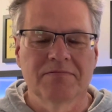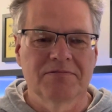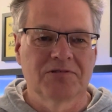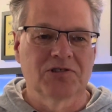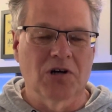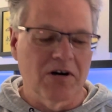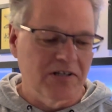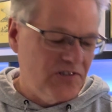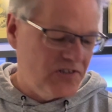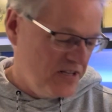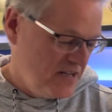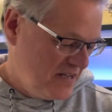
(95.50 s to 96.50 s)

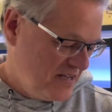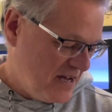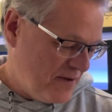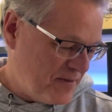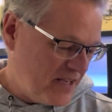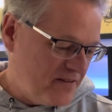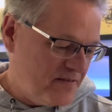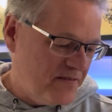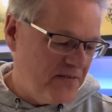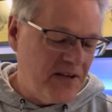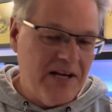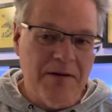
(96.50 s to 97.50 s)
songs. I
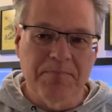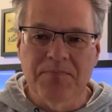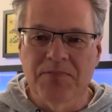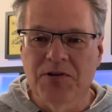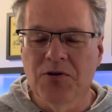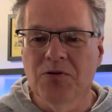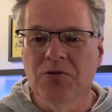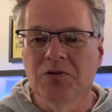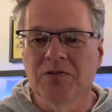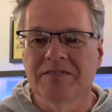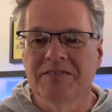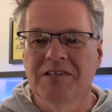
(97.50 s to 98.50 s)
mean, the Hip
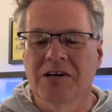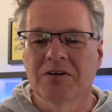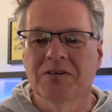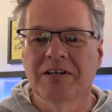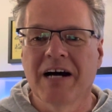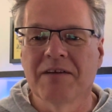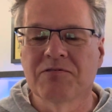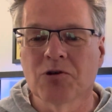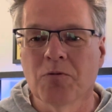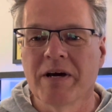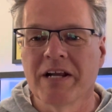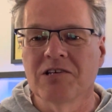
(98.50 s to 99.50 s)
do have
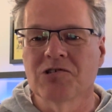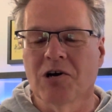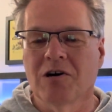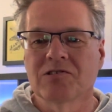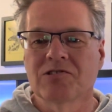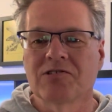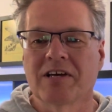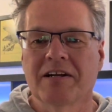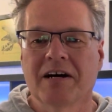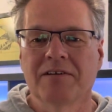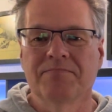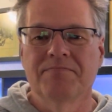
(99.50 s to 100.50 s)
so many songs that
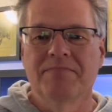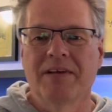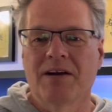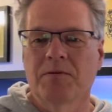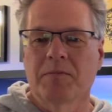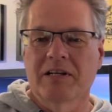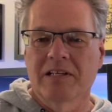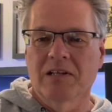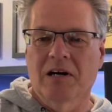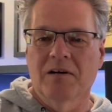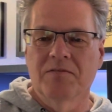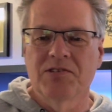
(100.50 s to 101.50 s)
everybody
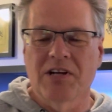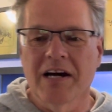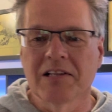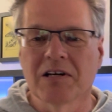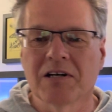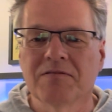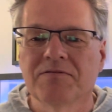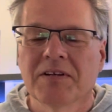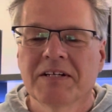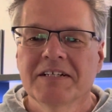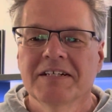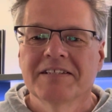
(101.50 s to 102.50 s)
loves and I love
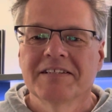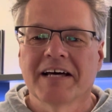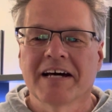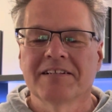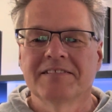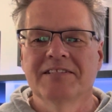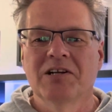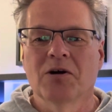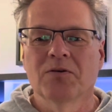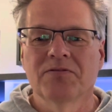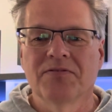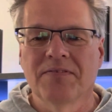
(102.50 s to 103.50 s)
that.
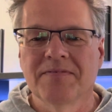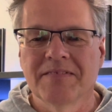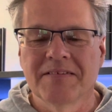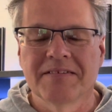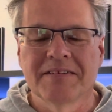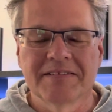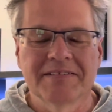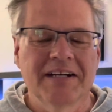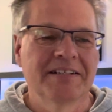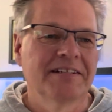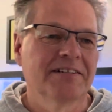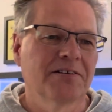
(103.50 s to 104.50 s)

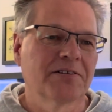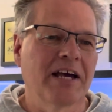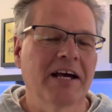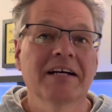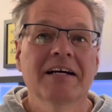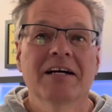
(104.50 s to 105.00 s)
Okay,